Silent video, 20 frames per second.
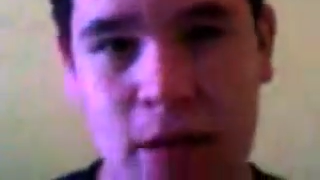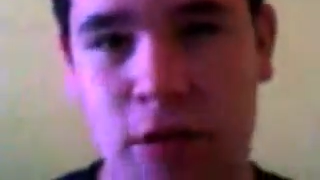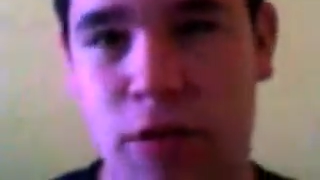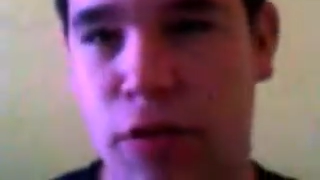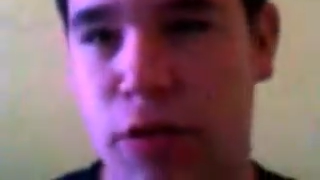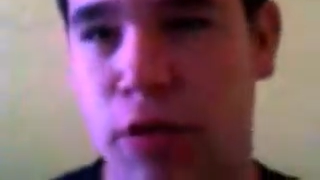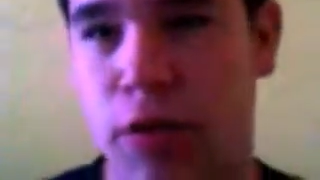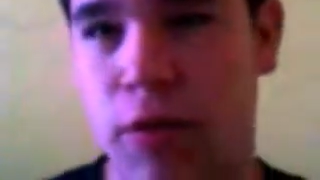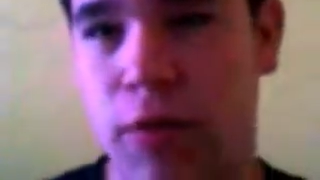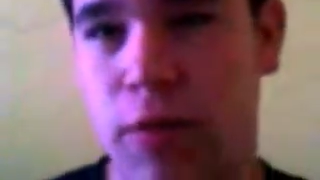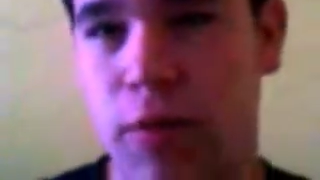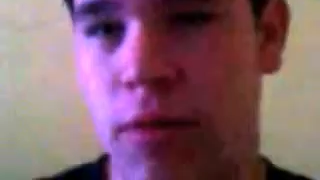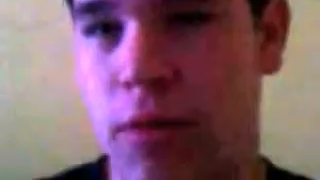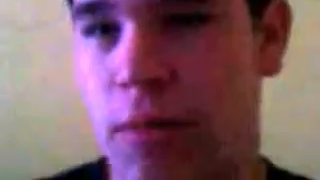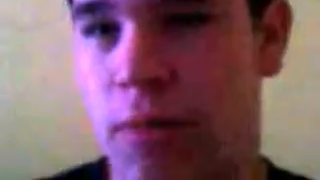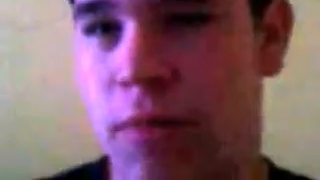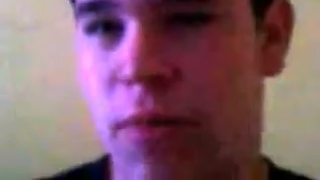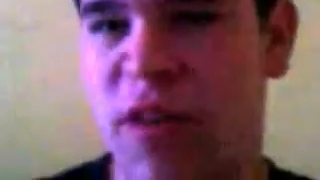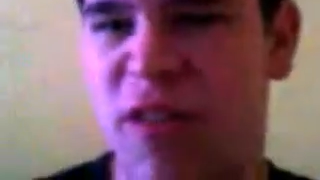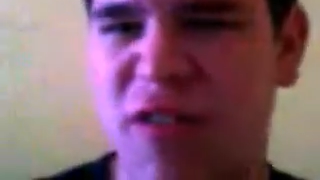Could
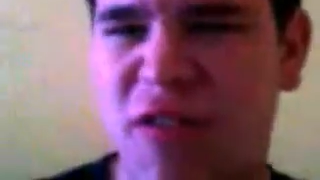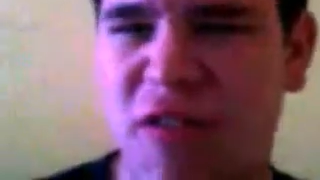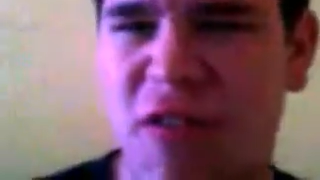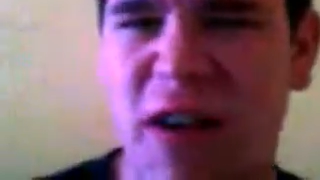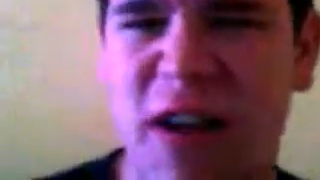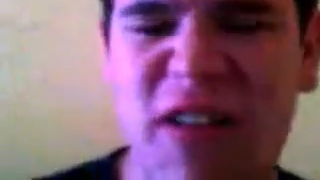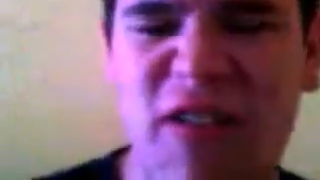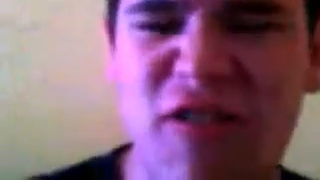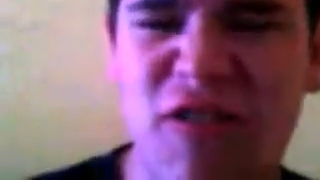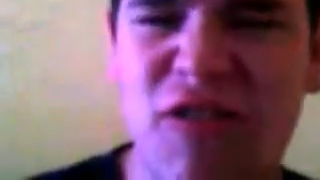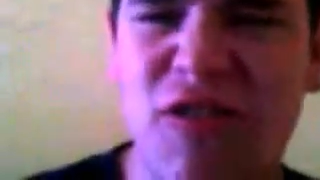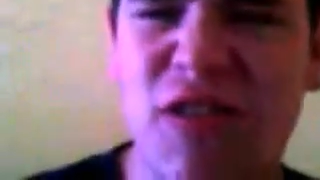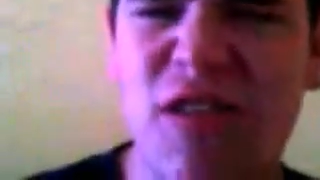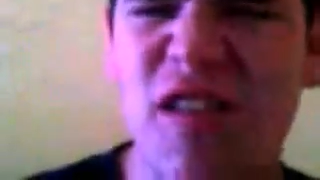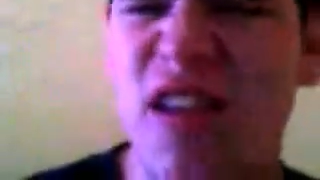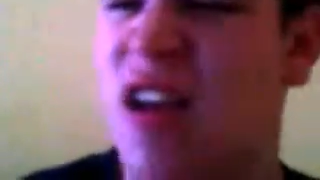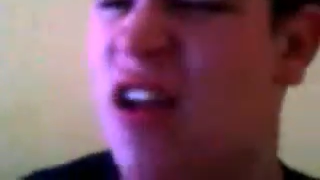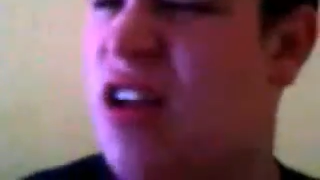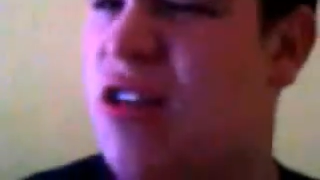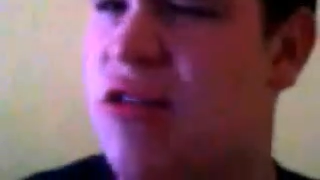Mr.
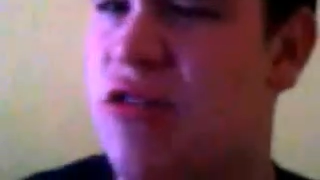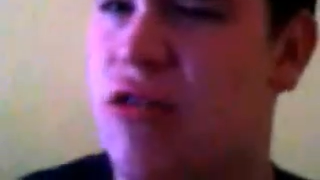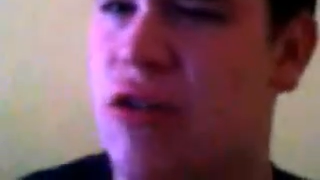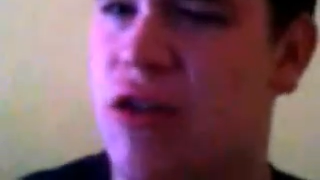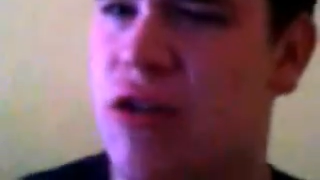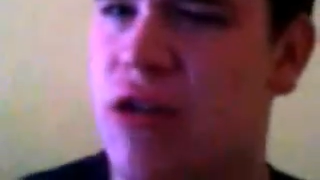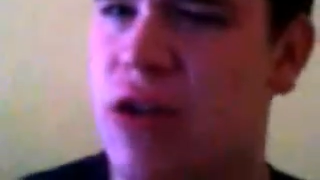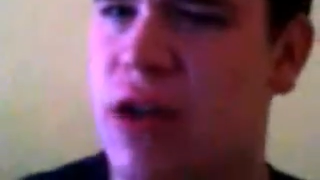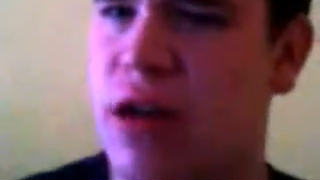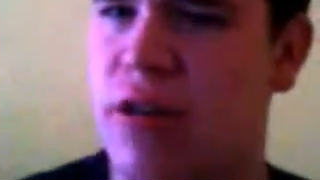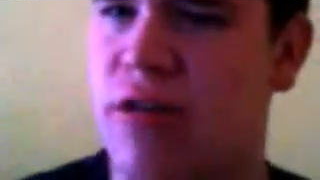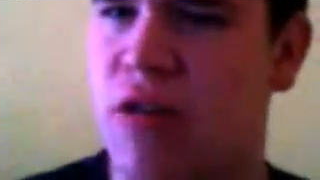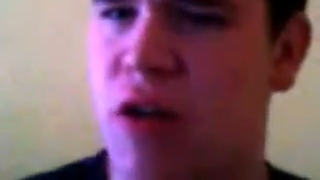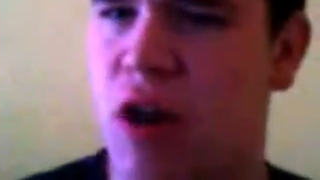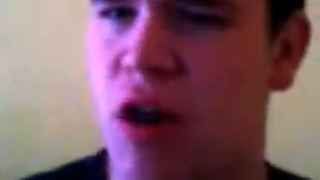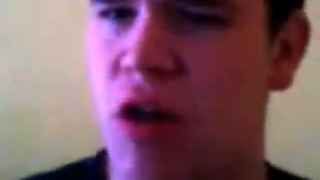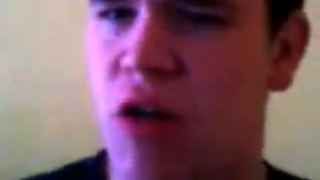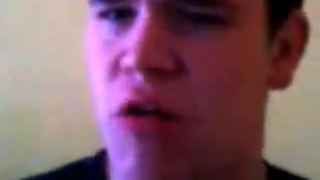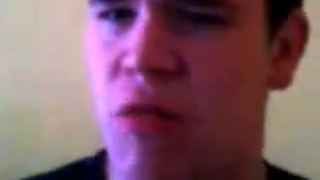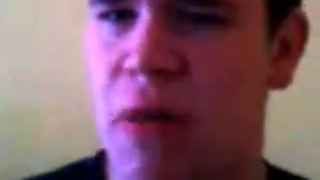Anderson turn us
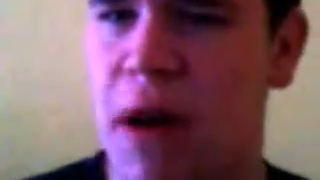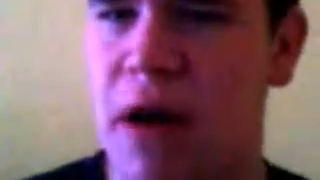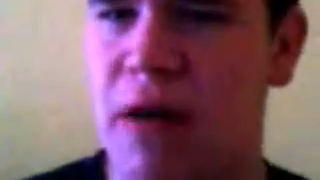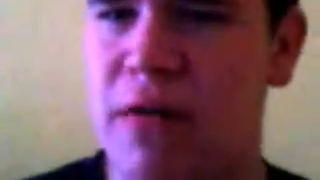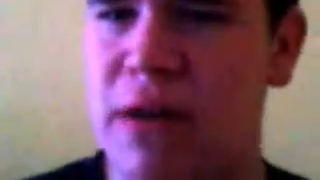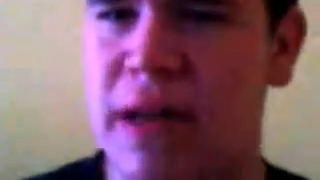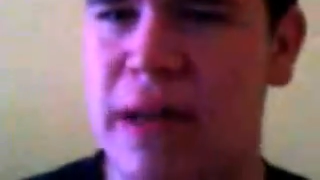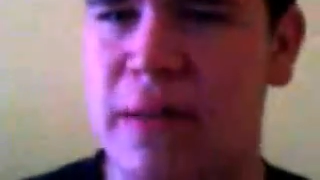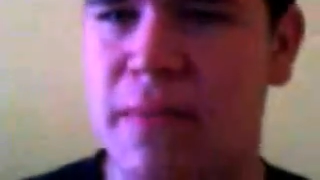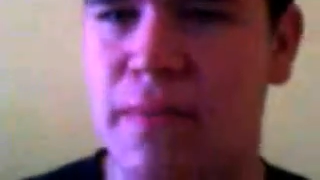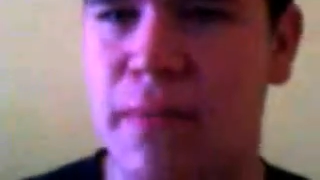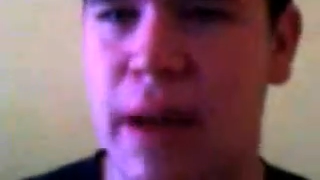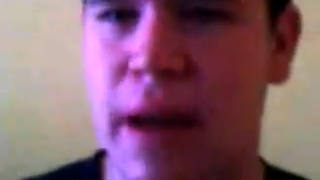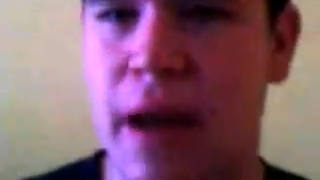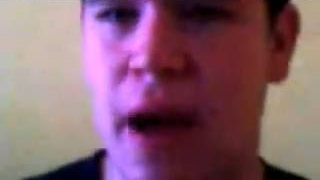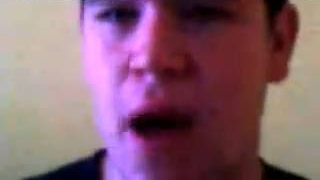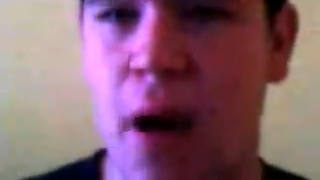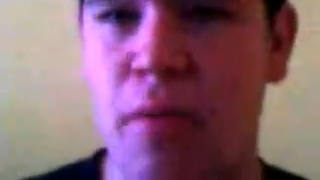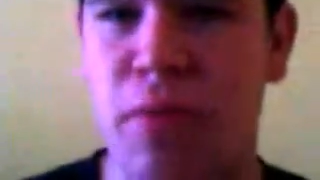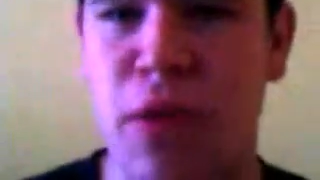all around and
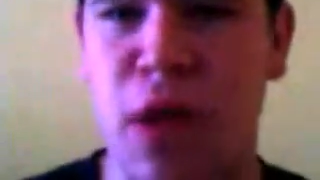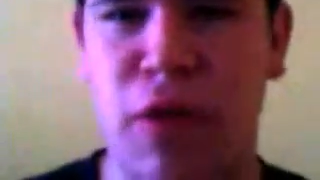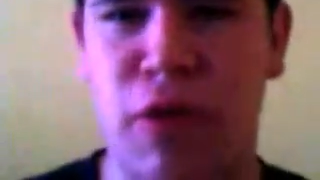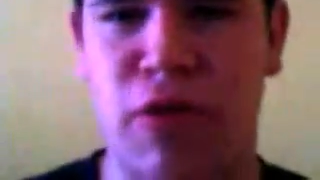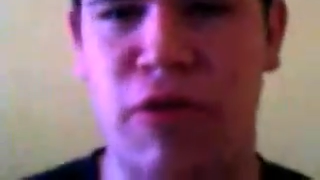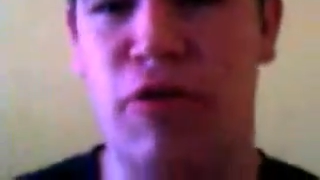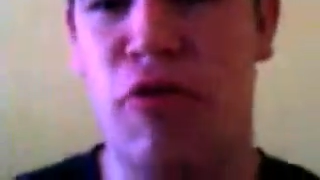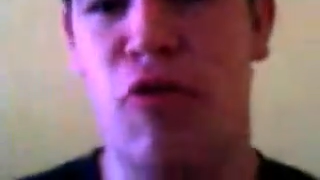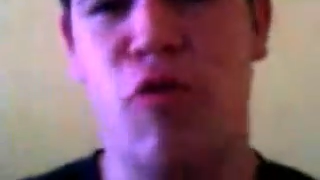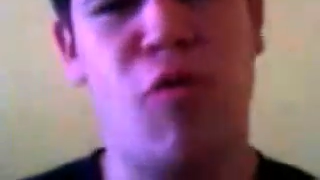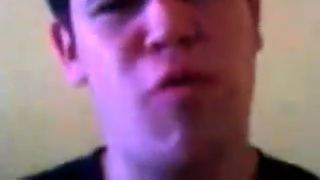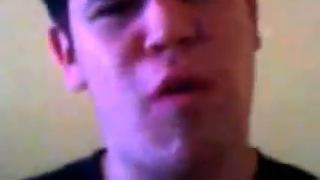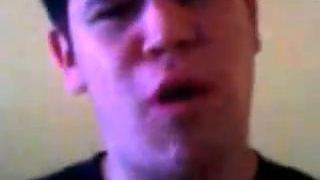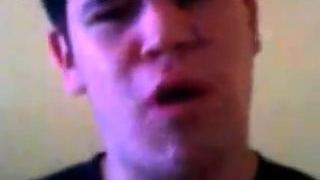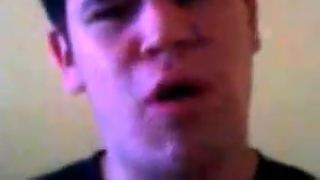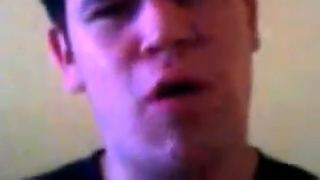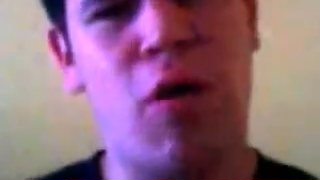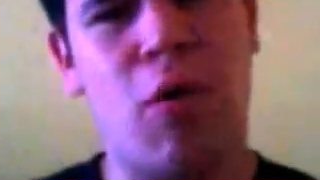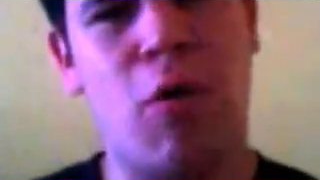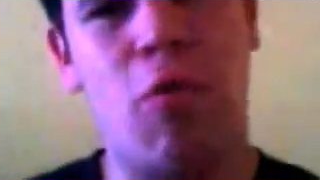become the new
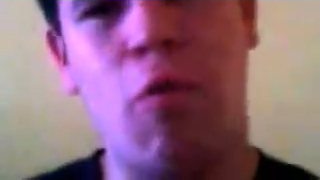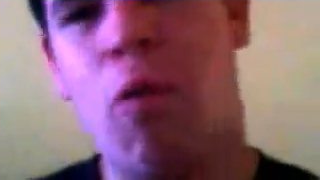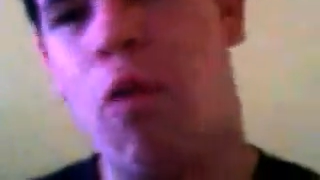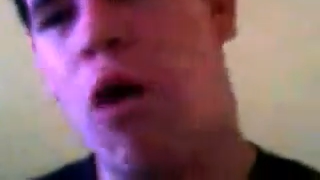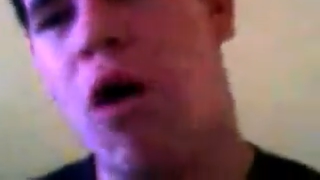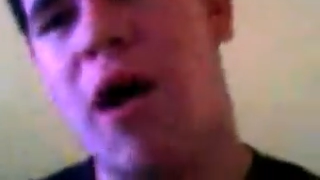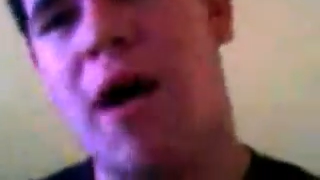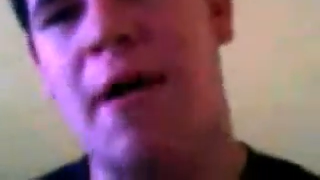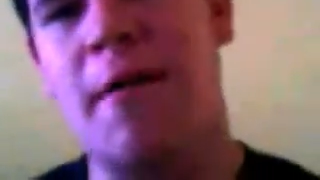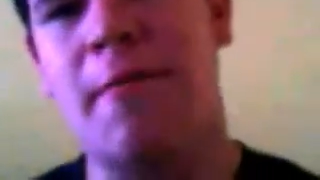World